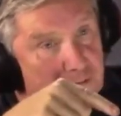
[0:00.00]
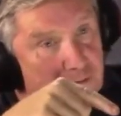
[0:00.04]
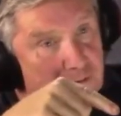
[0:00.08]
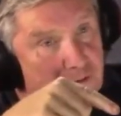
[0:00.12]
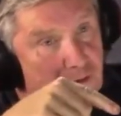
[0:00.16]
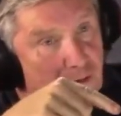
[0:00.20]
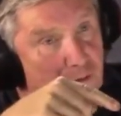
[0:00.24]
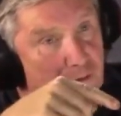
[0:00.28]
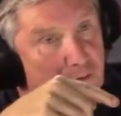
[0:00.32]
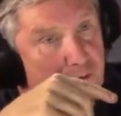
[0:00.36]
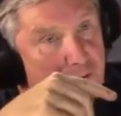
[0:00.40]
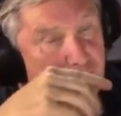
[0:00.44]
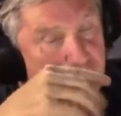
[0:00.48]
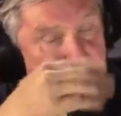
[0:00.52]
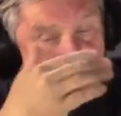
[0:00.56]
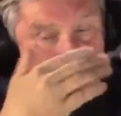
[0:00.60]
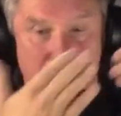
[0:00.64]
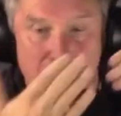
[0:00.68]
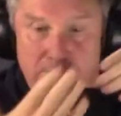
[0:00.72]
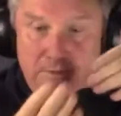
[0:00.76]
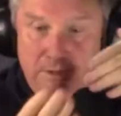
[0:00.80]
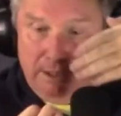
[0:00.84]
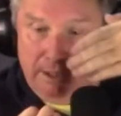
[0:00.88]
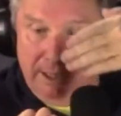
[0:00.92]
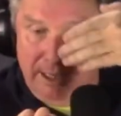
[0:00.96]
This
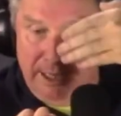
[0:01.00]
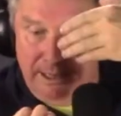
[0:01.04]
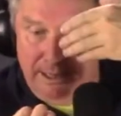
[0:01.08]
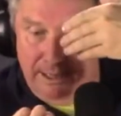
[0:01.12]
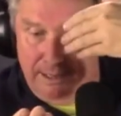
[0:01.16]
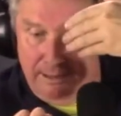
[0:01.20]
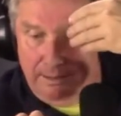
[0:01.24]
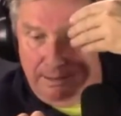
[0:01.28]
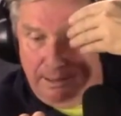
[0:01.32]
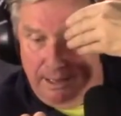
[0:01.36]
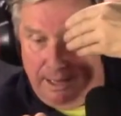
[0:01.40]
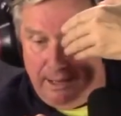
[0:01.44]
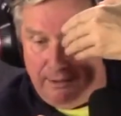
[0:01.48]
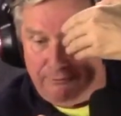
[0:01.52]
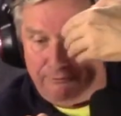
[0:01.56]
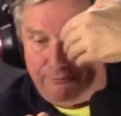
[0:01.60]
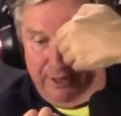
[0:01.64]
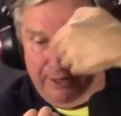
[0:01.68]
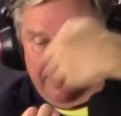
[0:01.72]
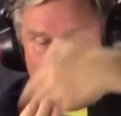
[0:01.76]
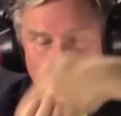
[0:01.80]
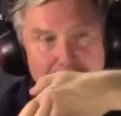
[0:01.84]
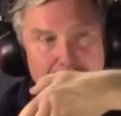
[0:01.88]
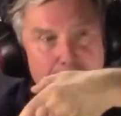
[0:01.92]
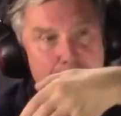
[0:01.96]

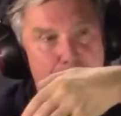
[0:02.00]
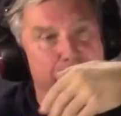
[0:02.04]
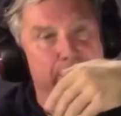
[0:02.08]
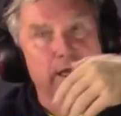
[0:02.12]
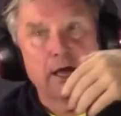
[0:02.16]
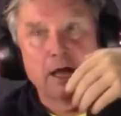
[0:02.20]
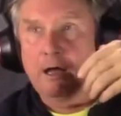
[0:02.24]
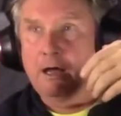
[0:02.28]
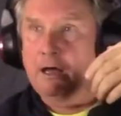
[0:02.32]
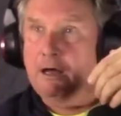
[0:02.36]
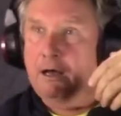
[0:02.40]
affect labeling.